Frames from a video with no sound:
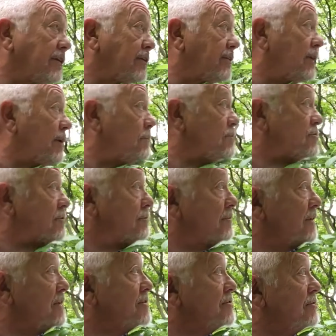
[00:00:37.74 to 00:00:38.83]
claim. Some of
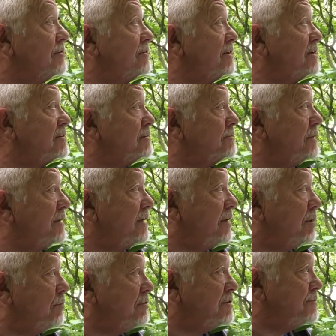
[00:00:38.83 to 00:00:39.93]
these around here, some of the little
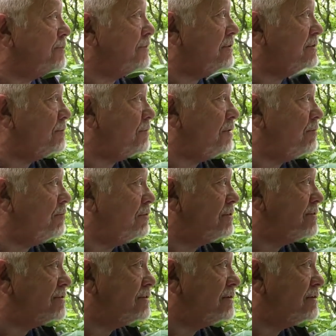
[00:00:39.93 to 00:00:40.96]
ones, but not the big ones.